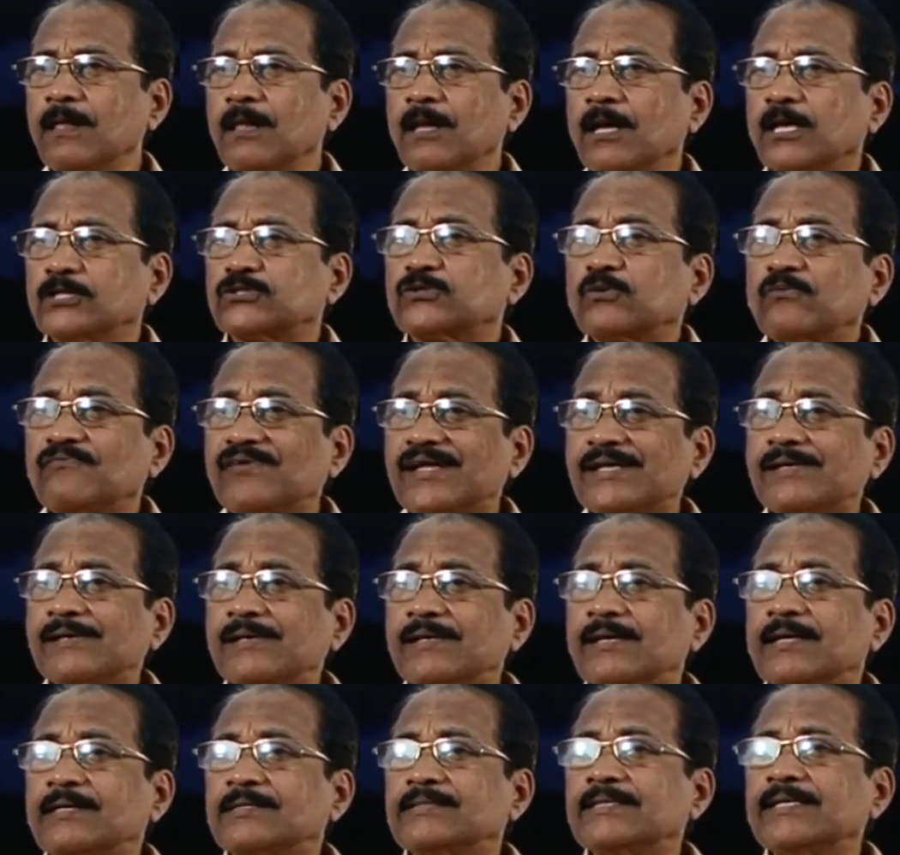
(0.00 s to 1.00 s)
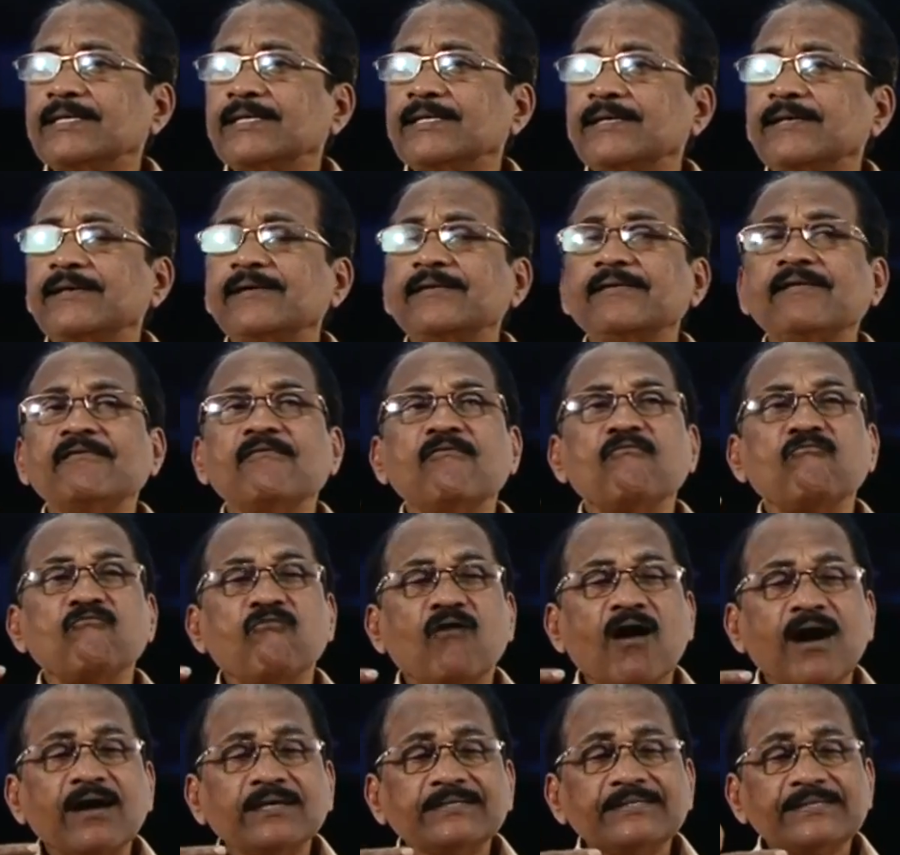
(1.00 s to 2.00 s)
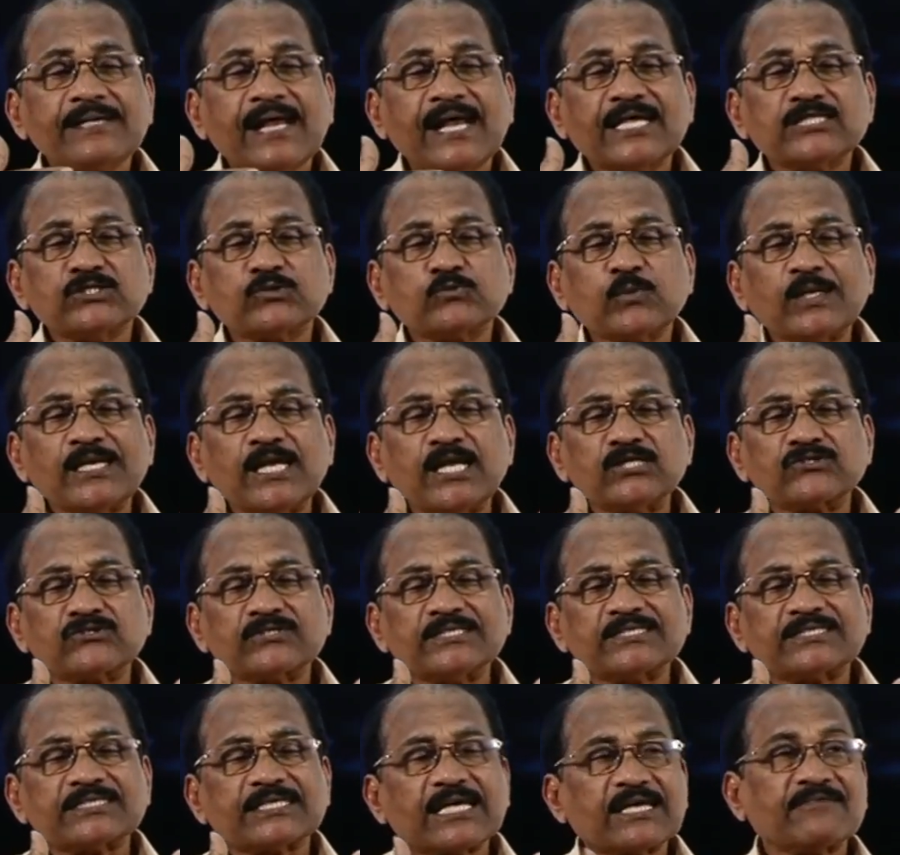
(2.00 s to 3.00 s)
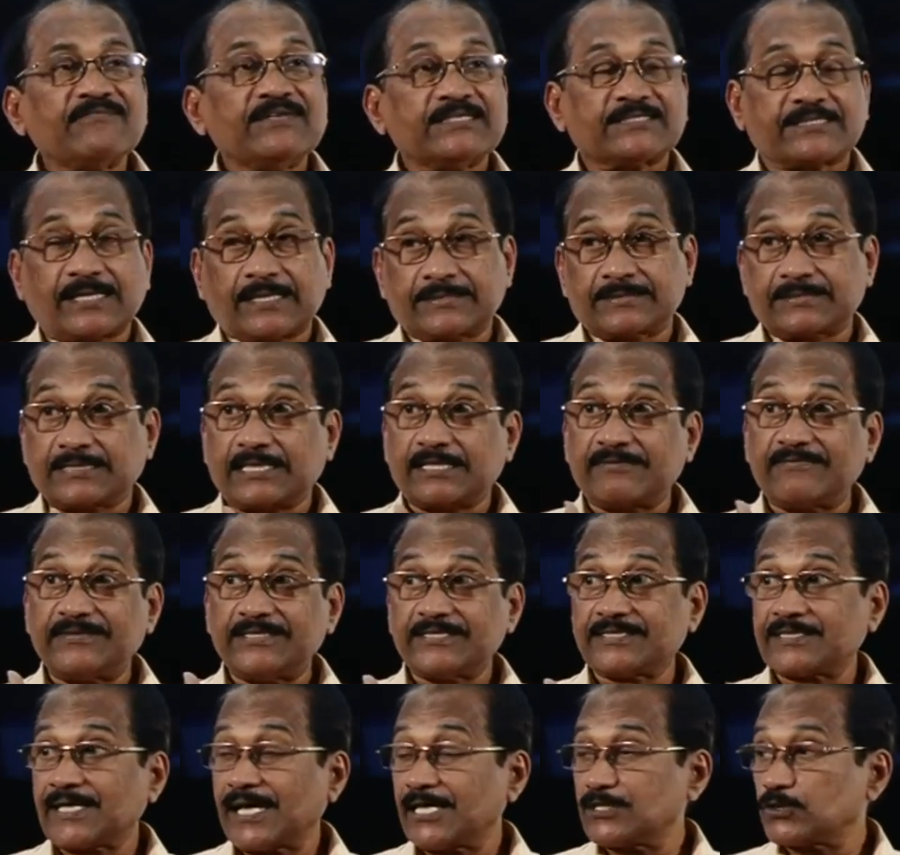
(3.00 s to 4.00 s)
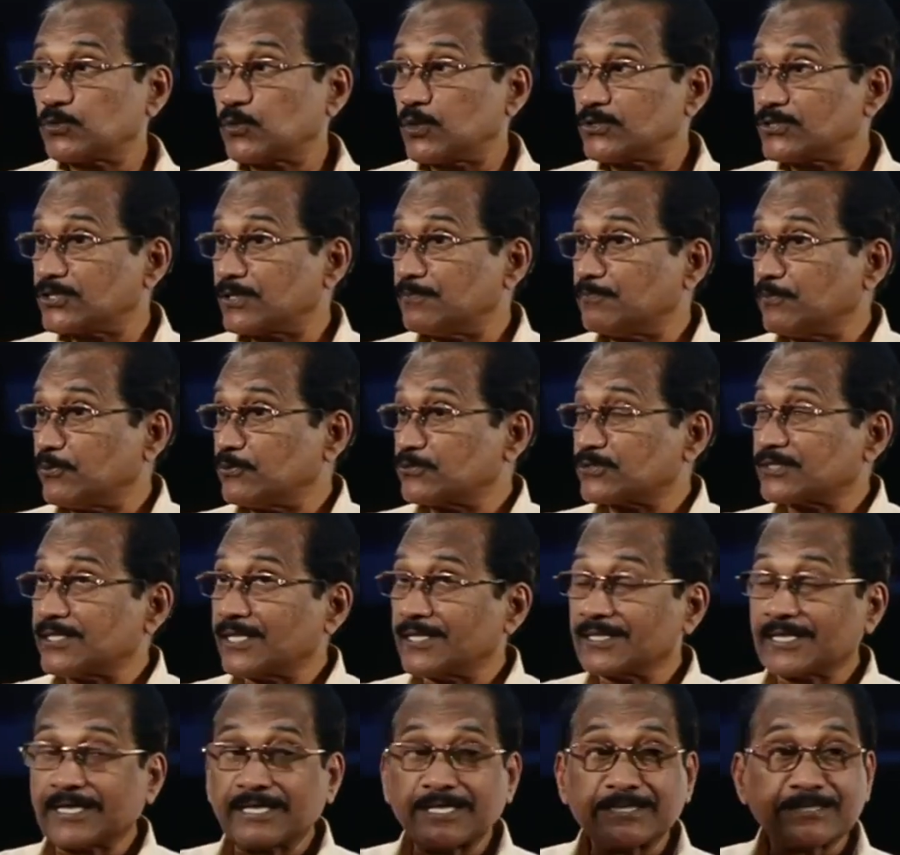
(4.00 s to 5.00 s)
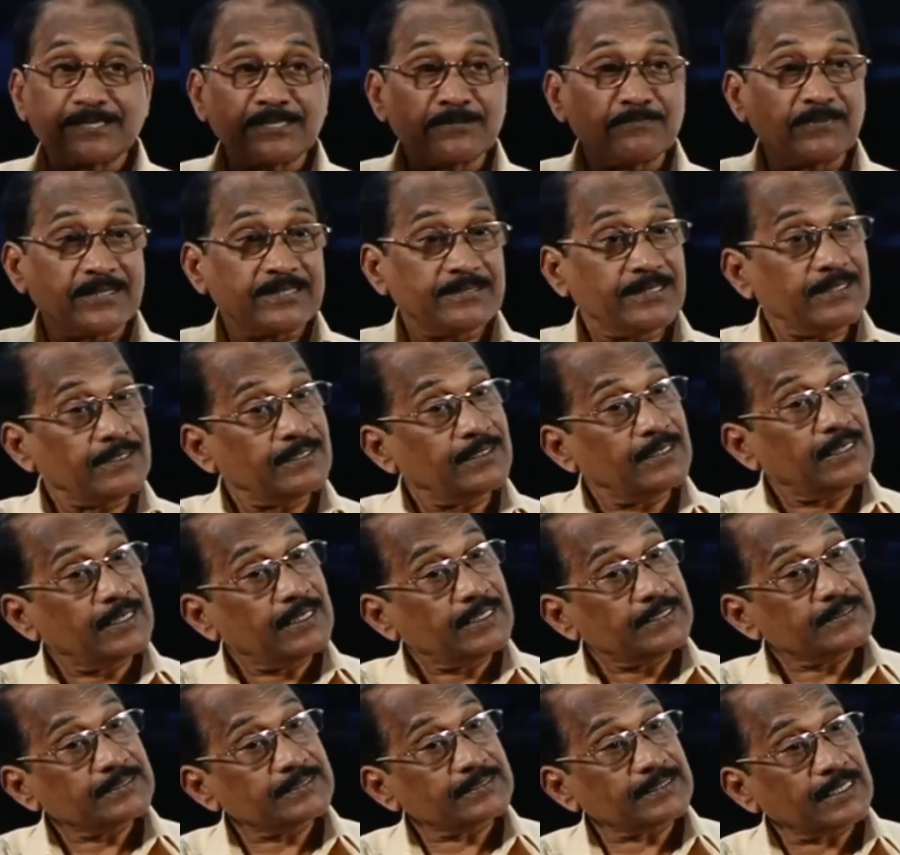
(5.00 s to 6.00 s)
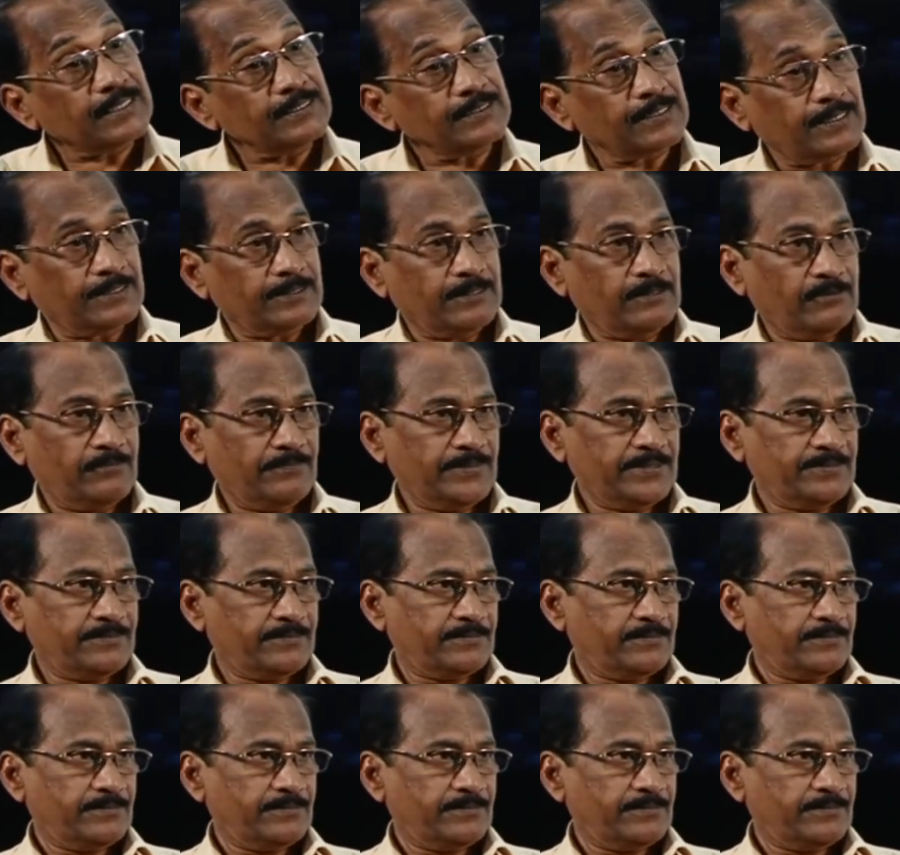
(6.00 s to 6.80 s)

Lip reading: So, when the VAT as well as the service tax was imposed and collected by the central government.